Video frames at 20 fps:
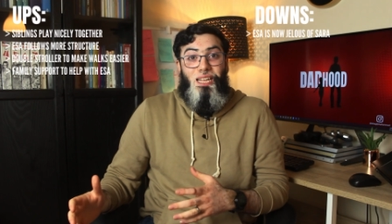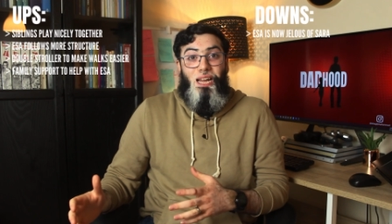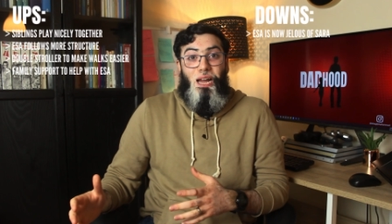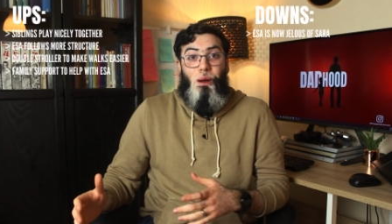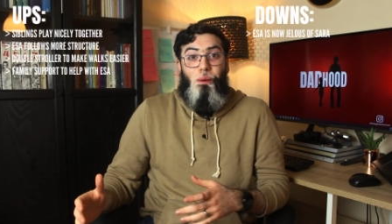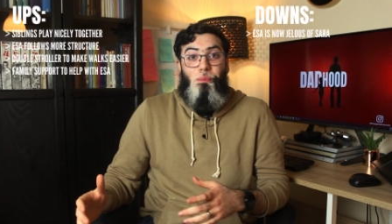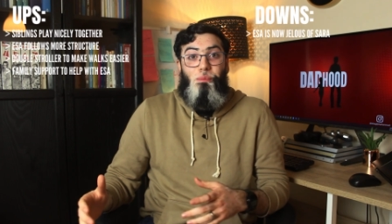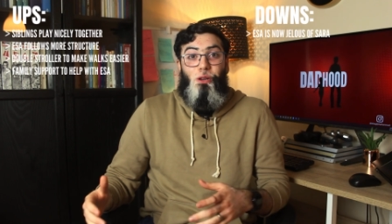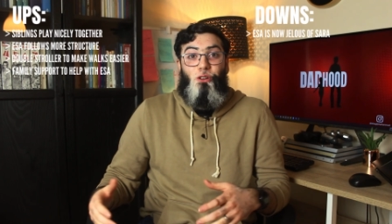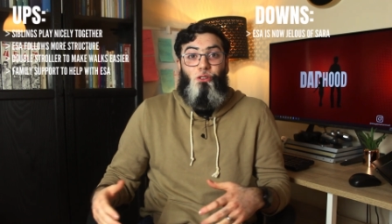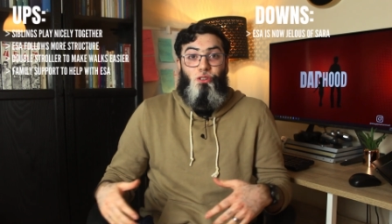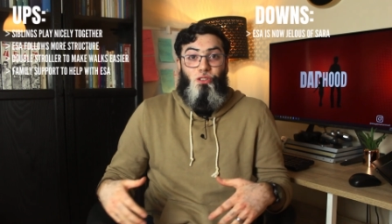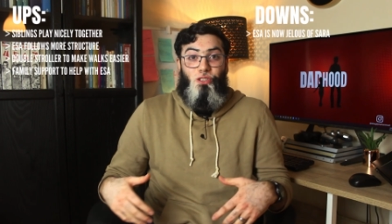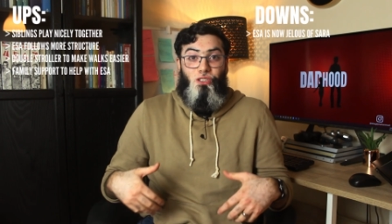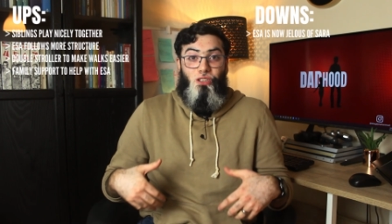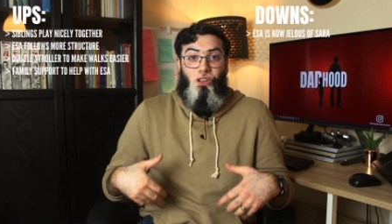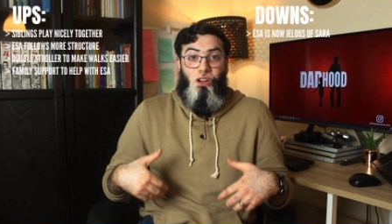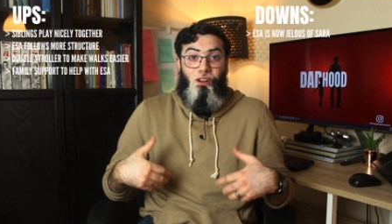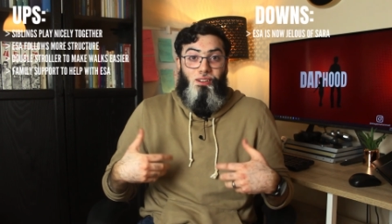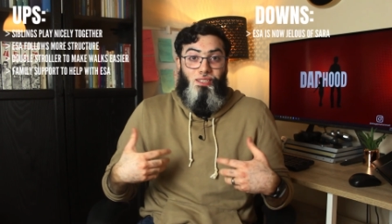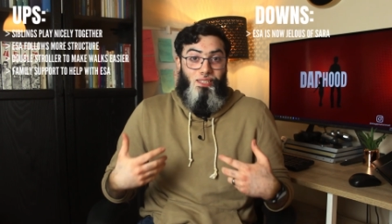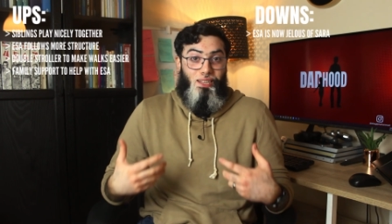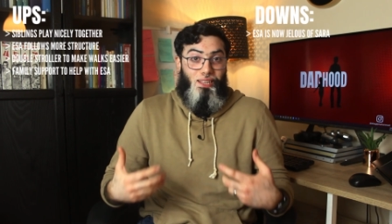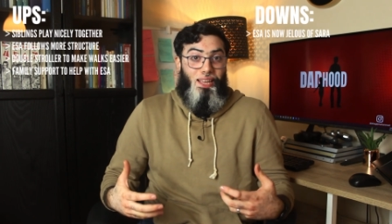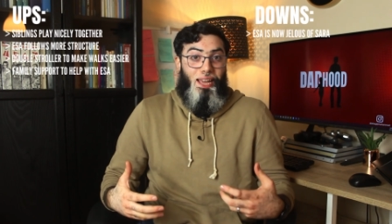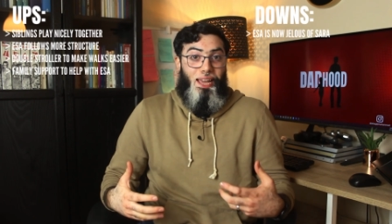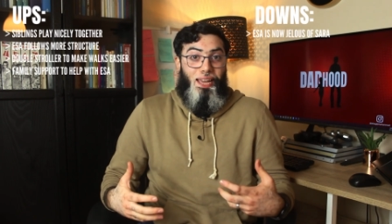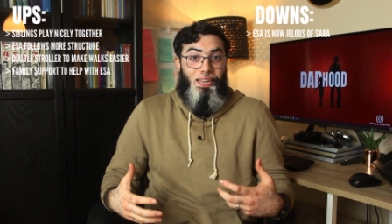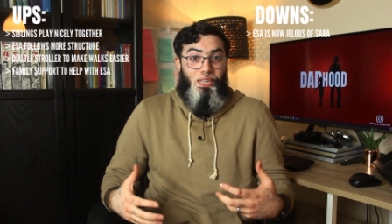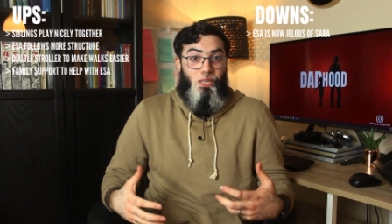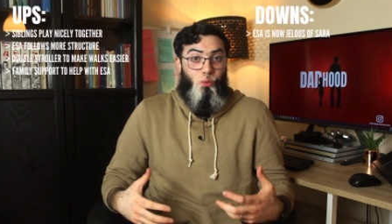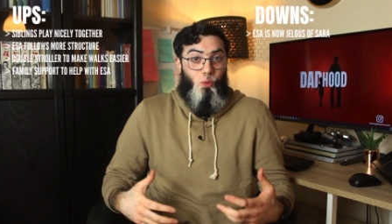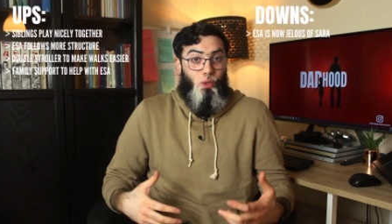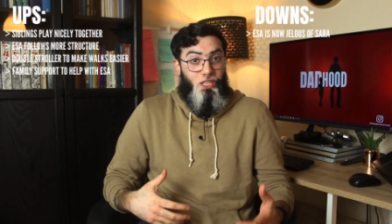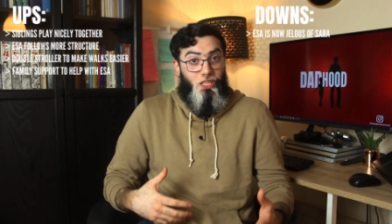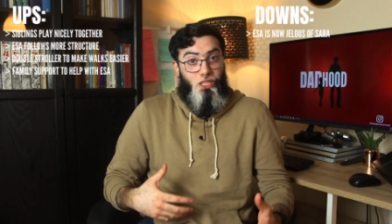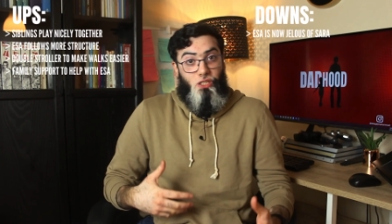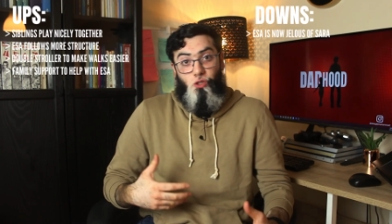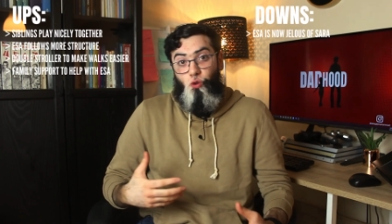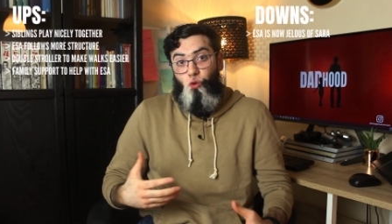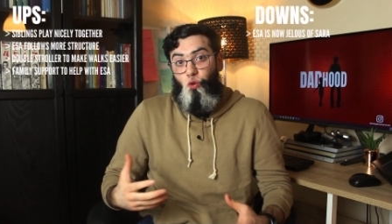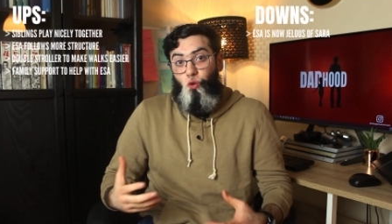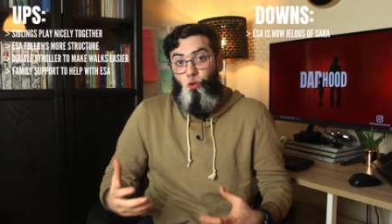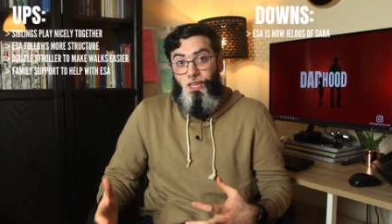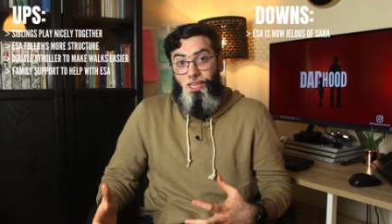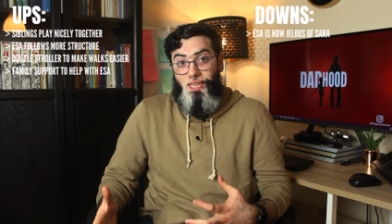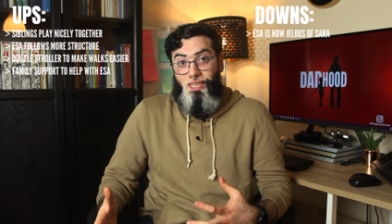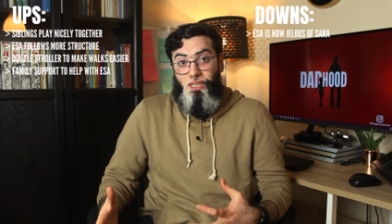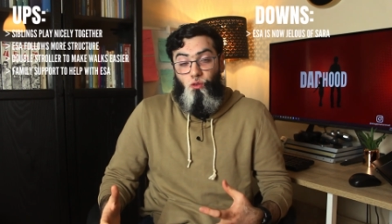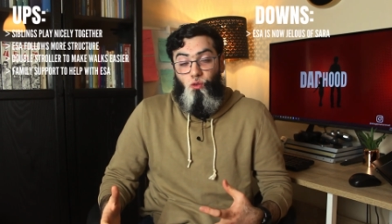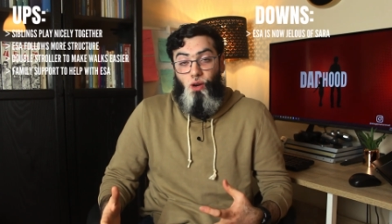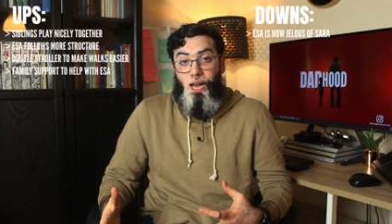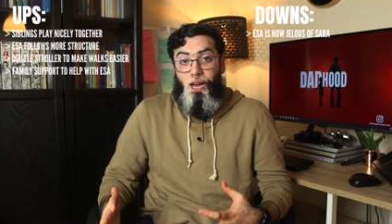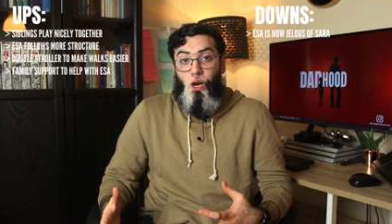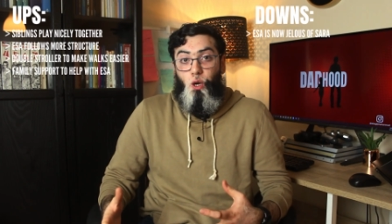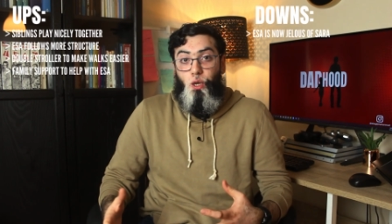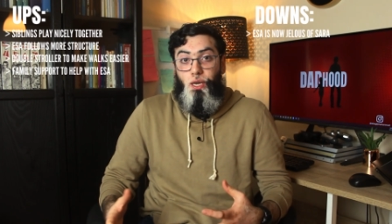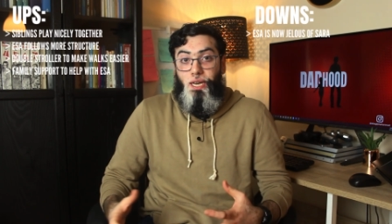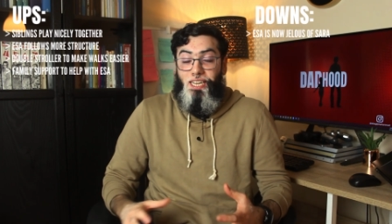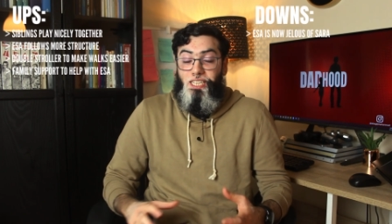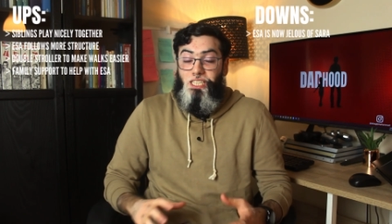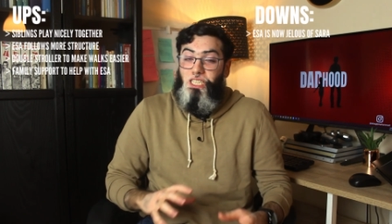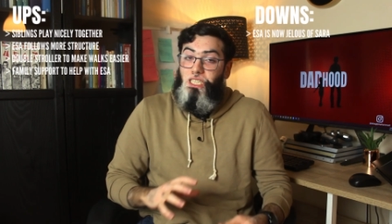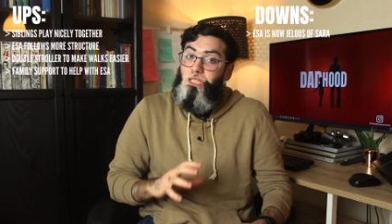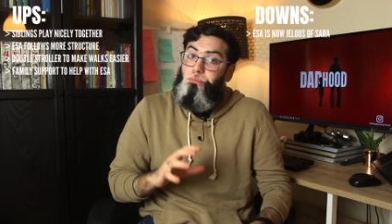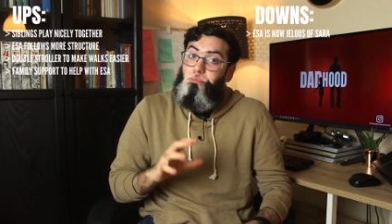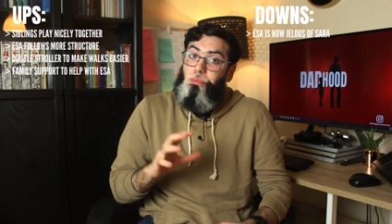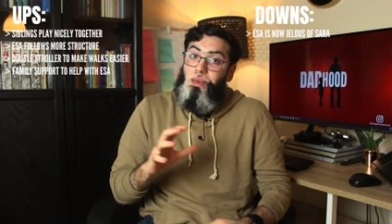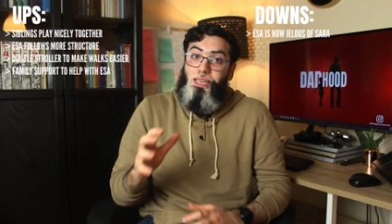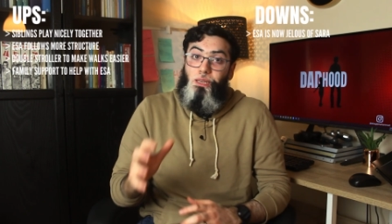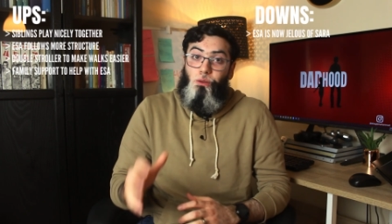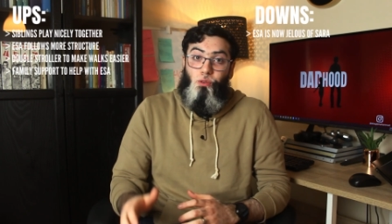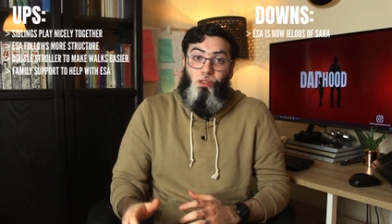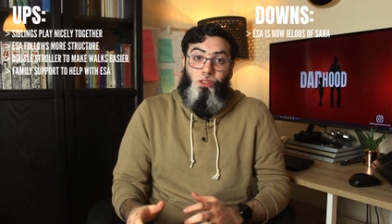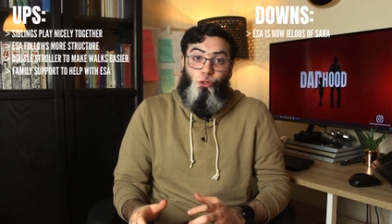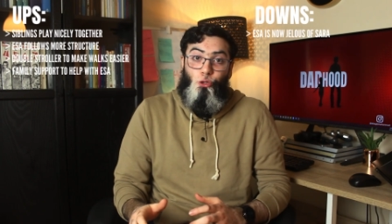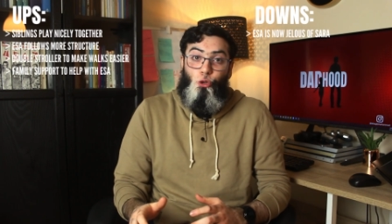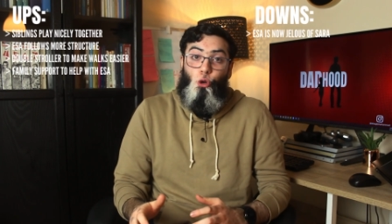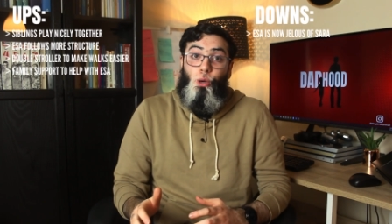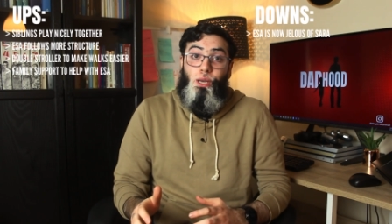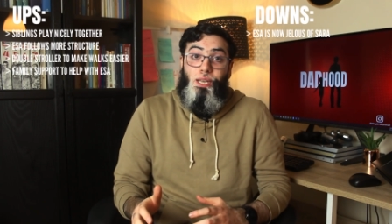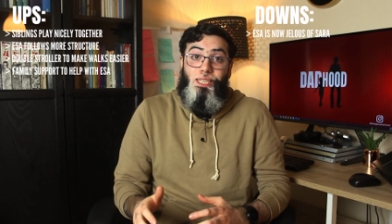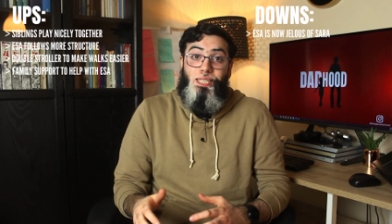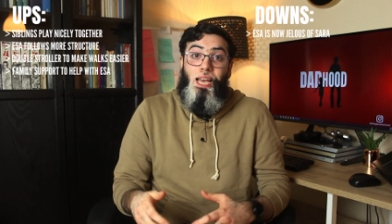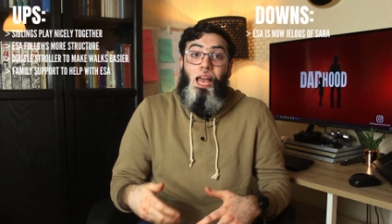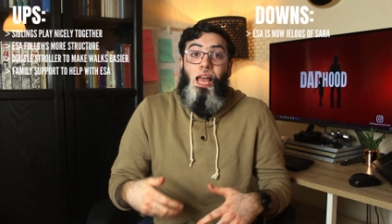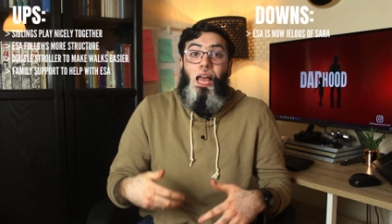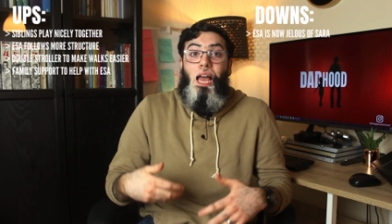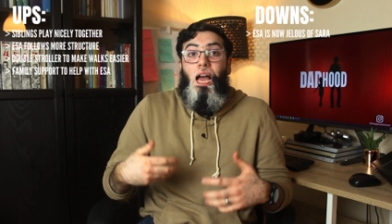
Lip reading: now because Sarah's at the age where she's crawling around and she's playing with toys,